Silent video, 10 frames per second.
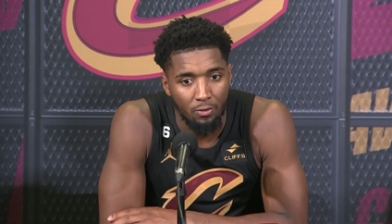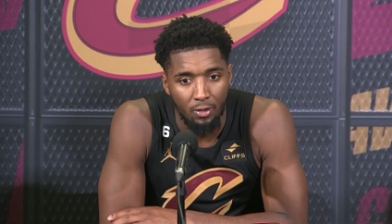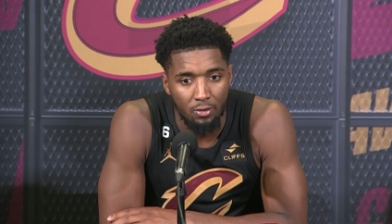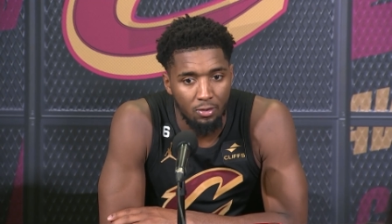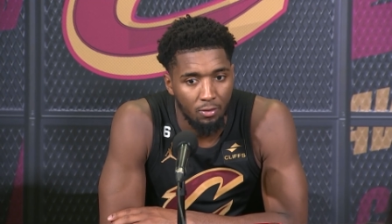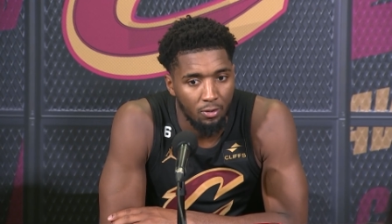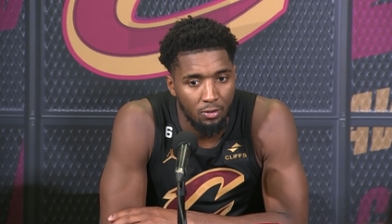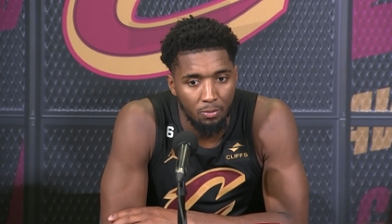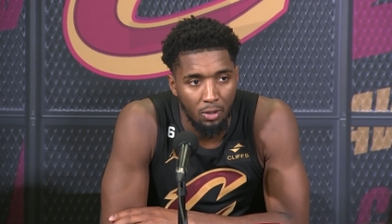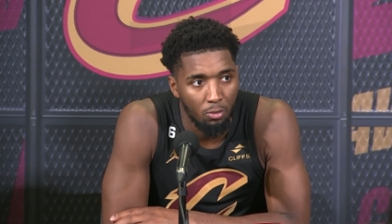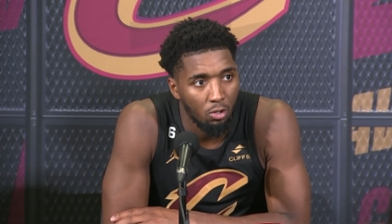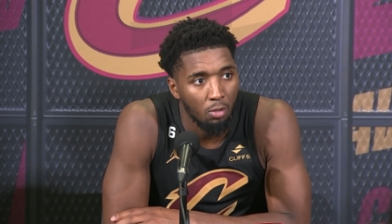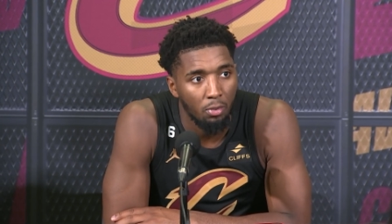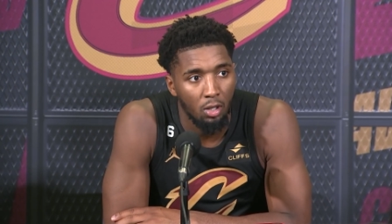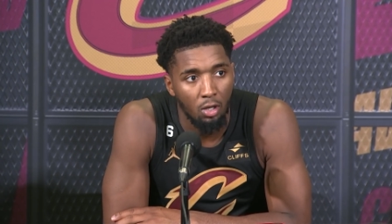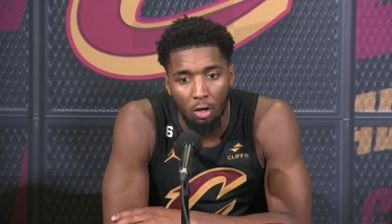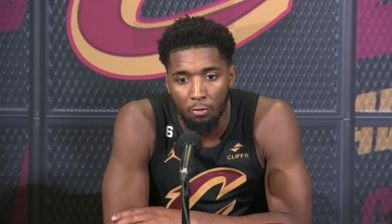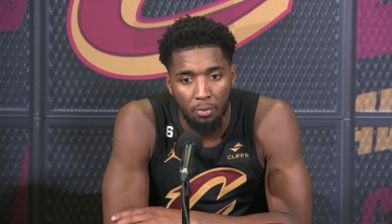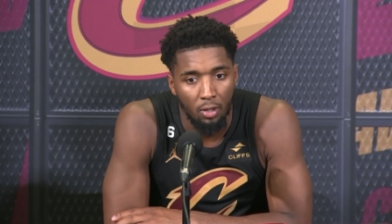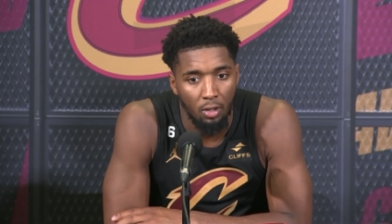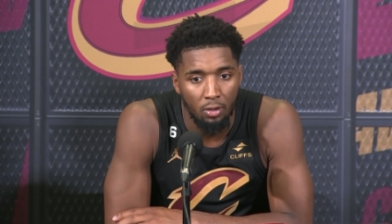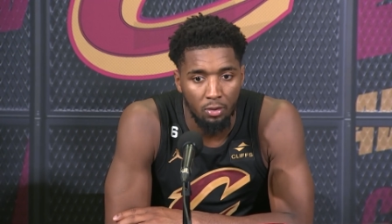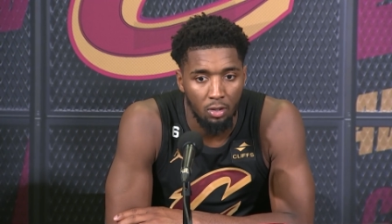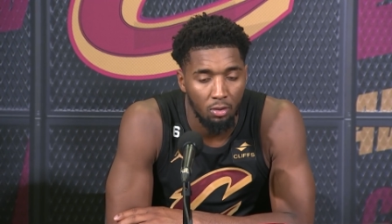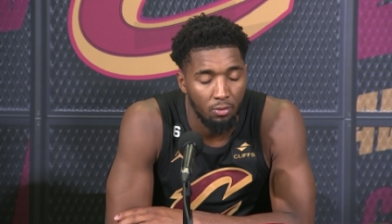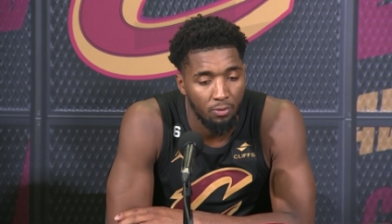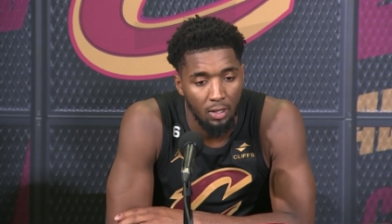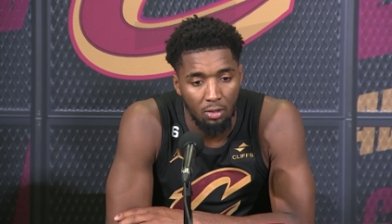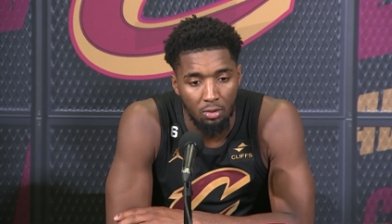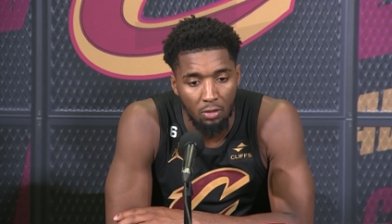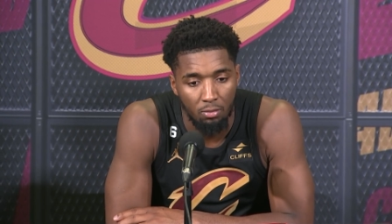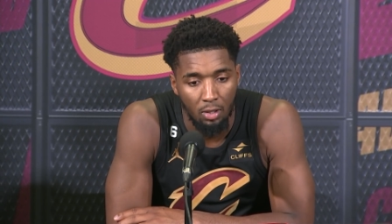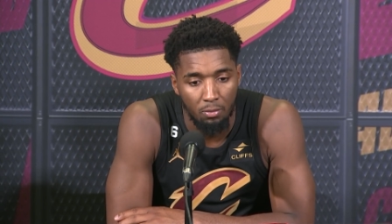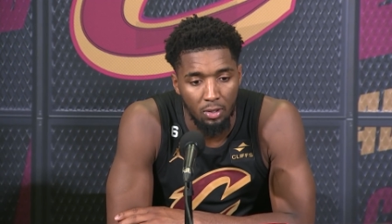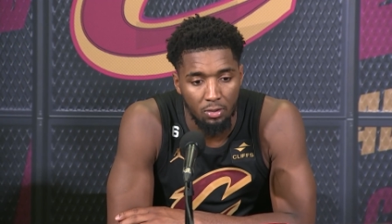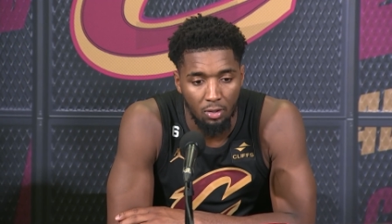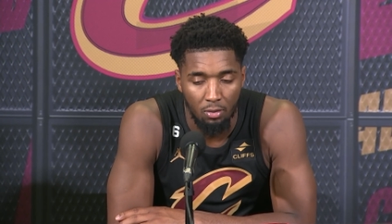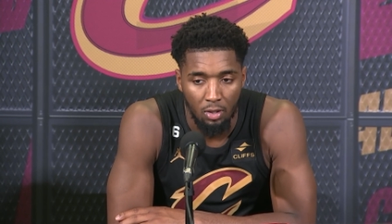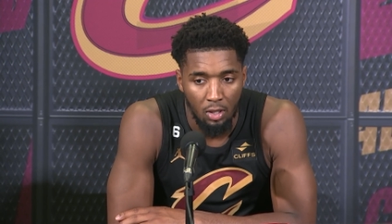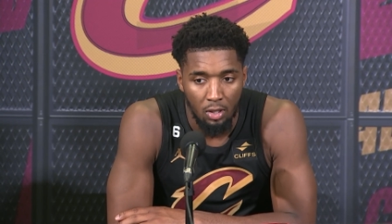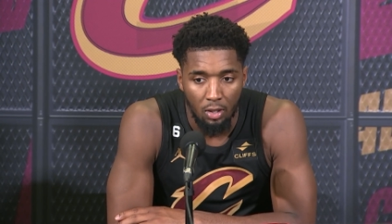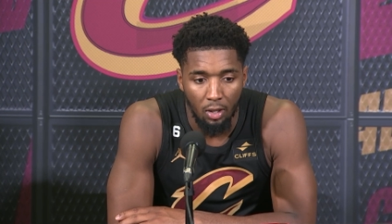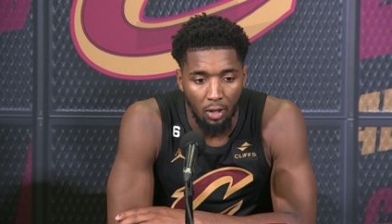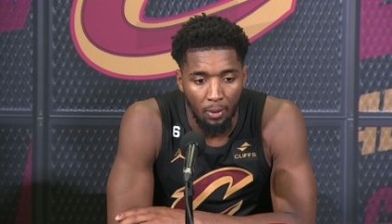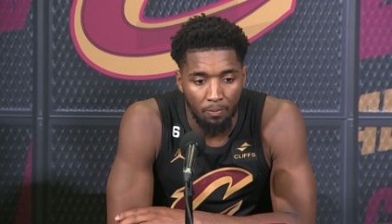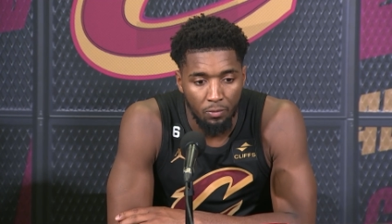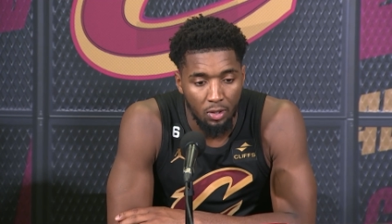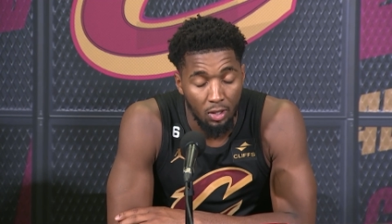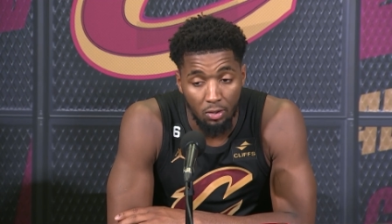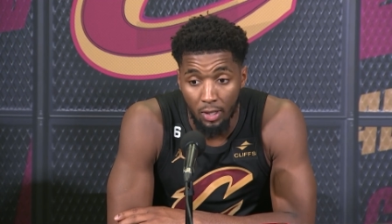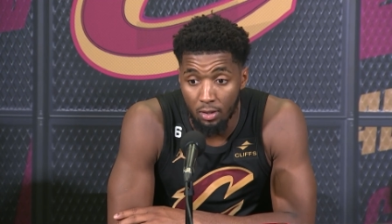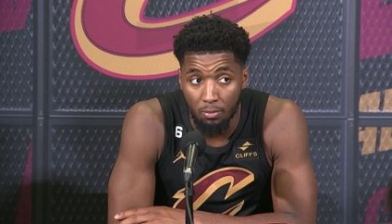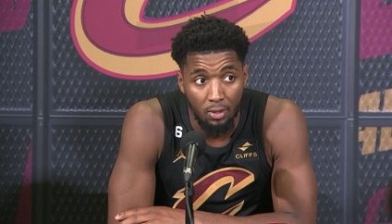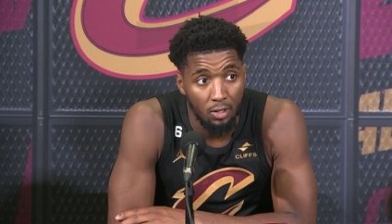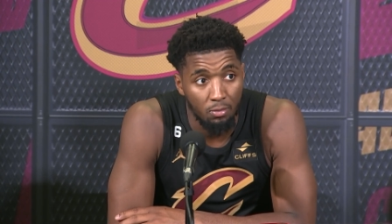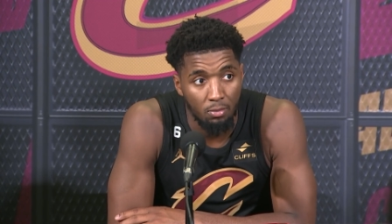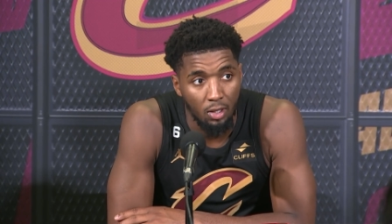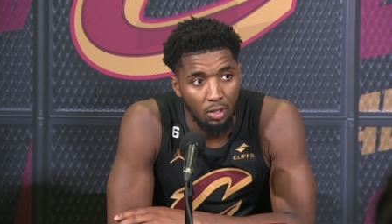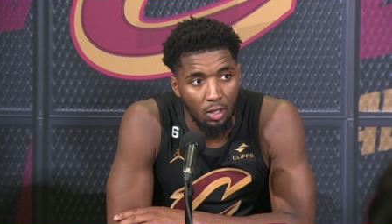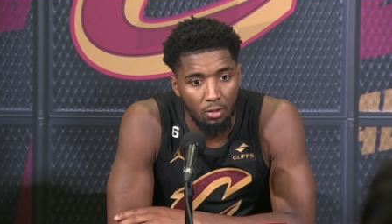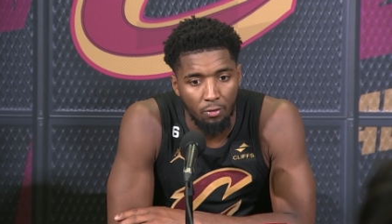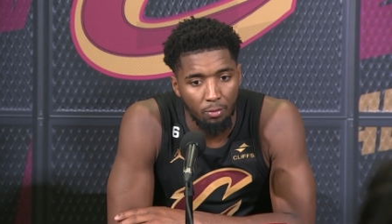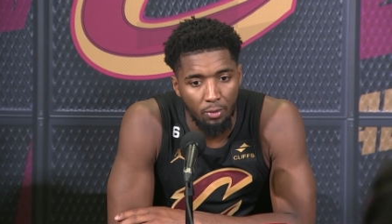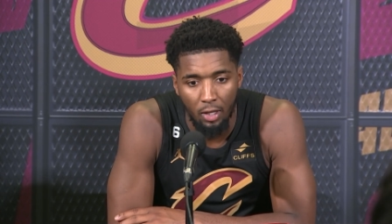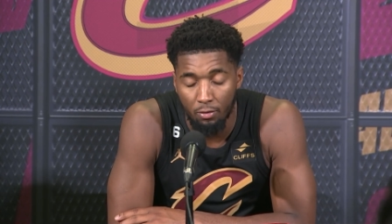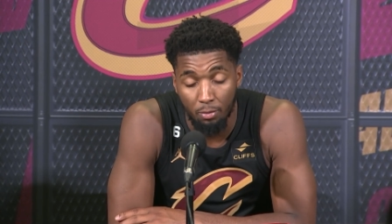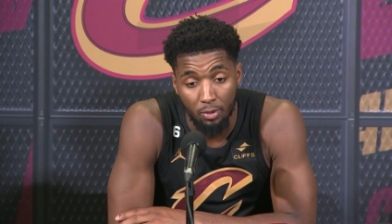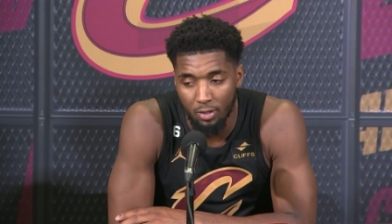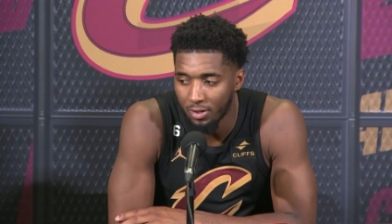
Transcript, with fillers: If it's if it's being more on ball, off ball, you know, defending, whatever it may be. So, um, and then you got the bigs man making hell of a hell of a play.